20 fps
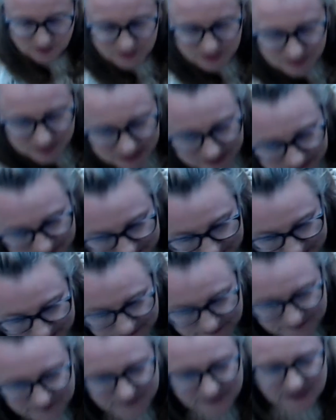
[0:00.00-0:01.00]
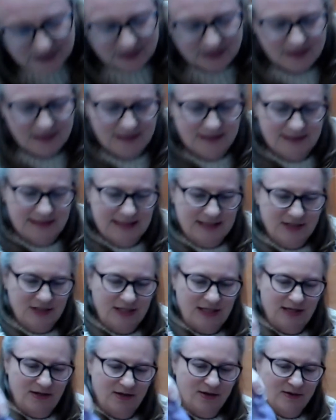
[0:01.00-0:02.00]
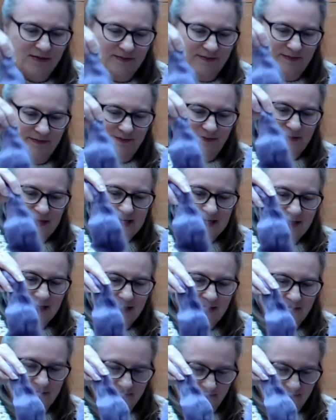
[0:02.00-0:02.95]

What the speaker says: a bit. It's actually a lot pinker